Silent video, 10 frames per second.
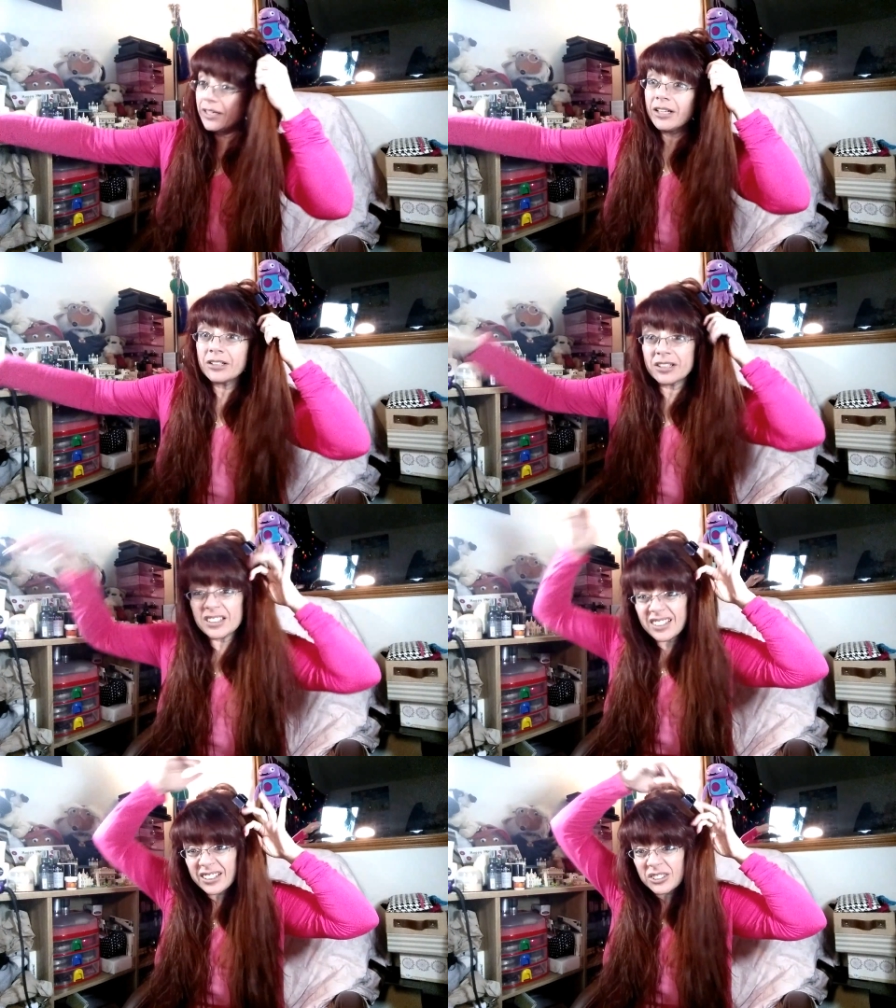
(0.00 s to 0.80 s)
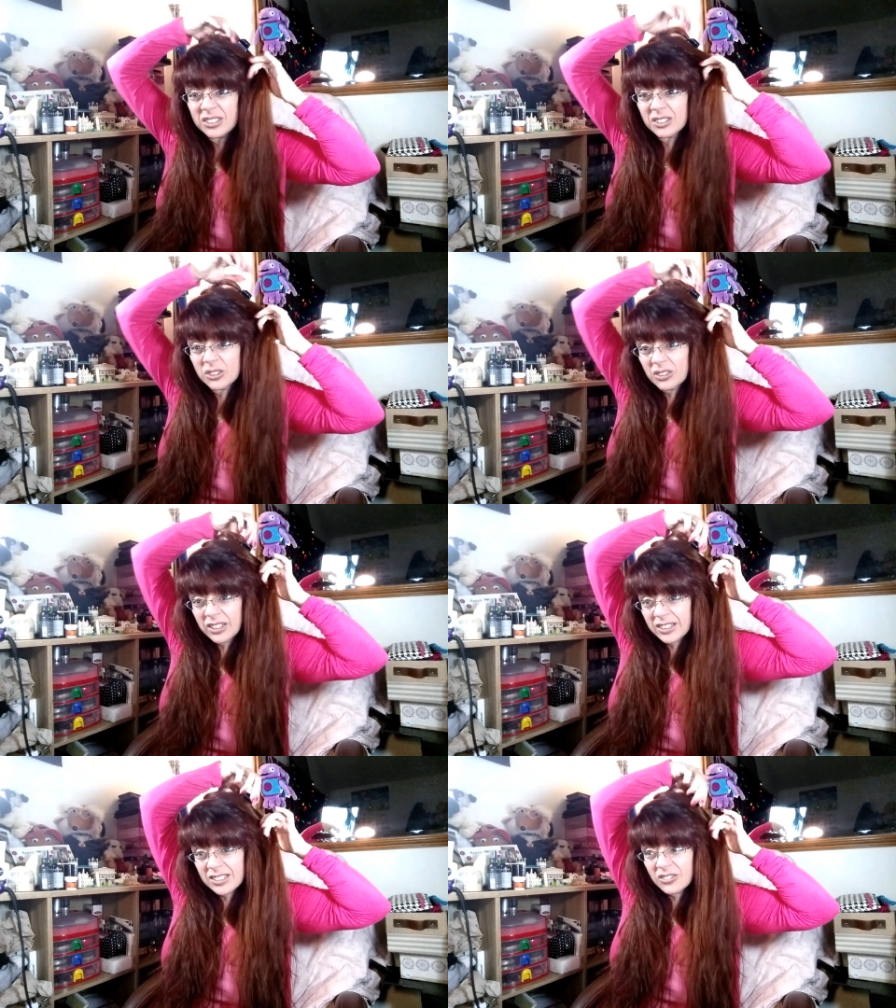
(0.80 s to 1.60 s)
in England they used to do
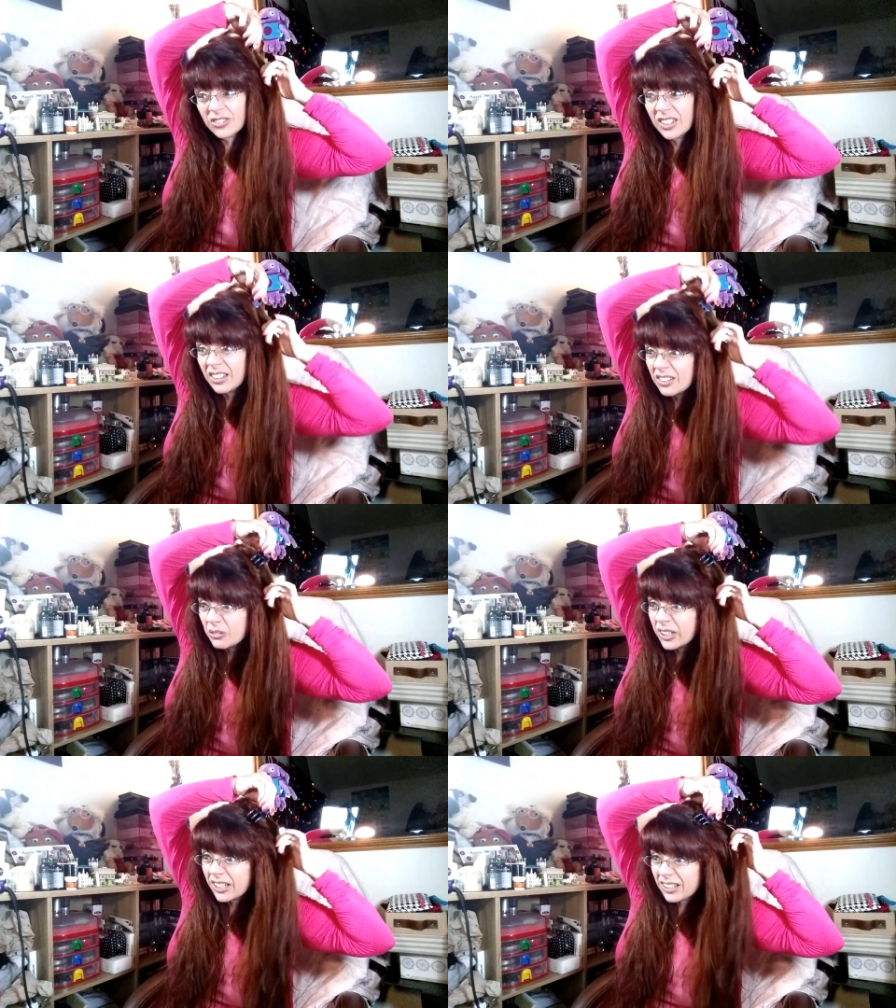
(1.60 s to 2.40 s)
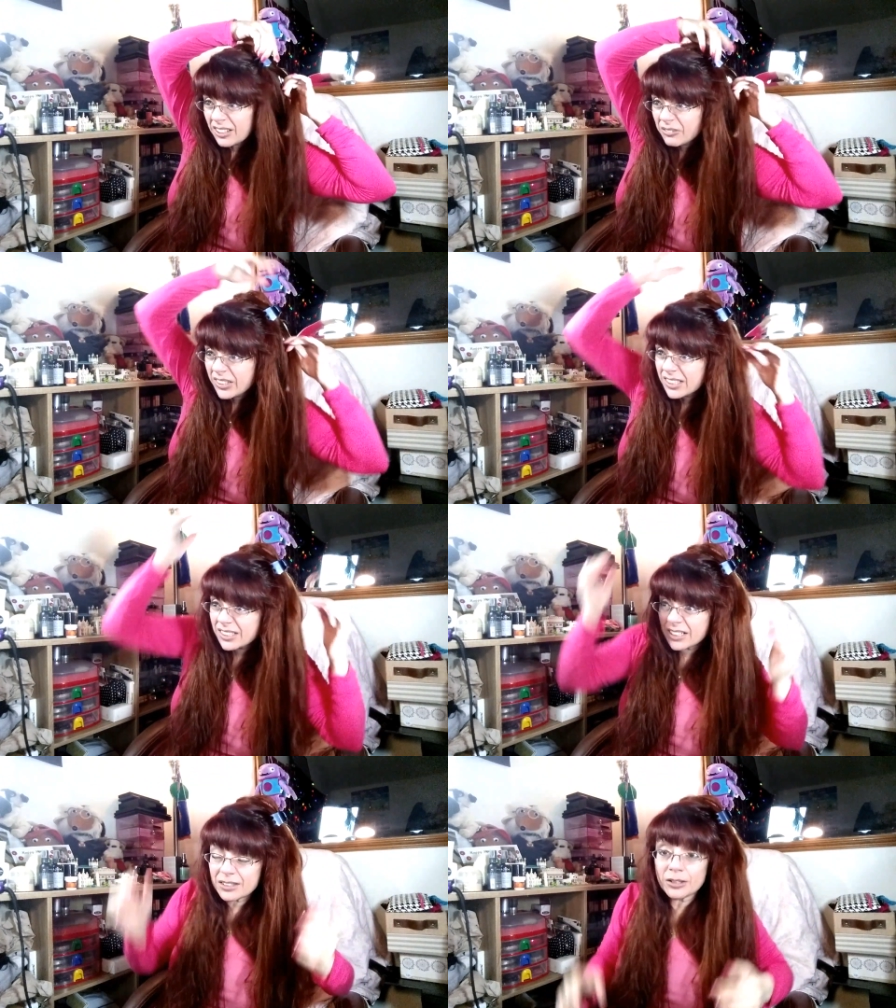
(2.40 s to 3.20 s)
like this thing where they
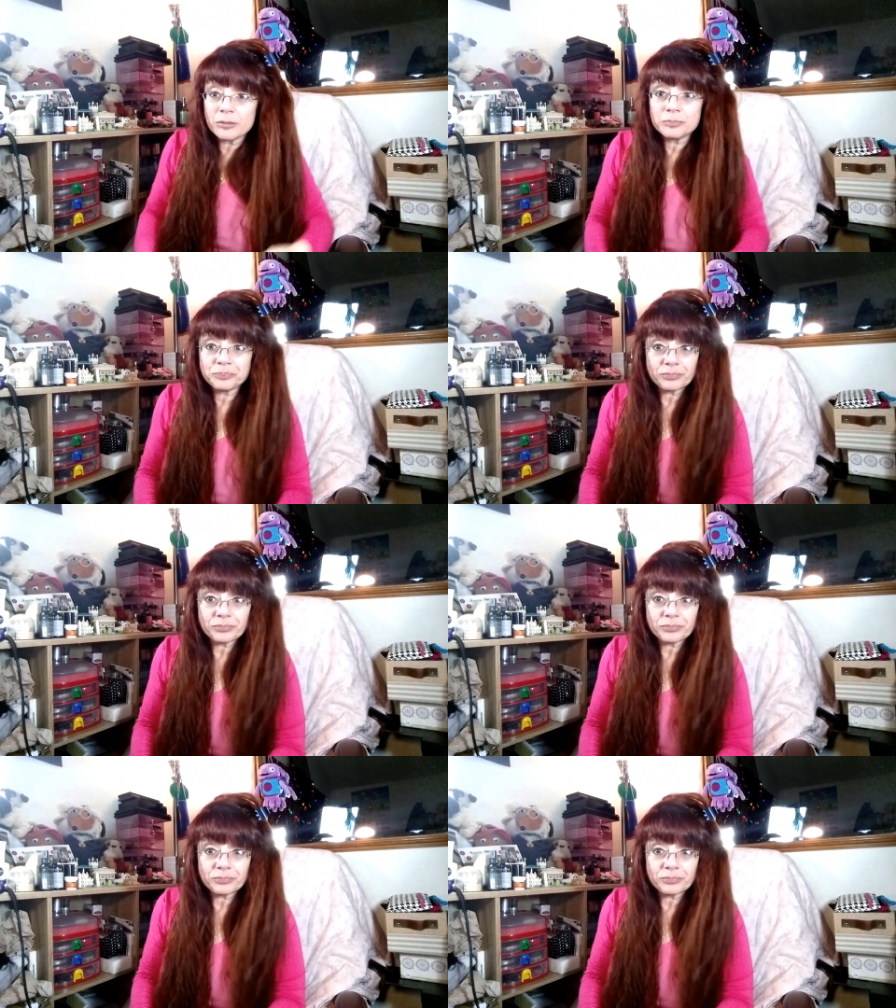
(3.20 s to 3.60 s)
said that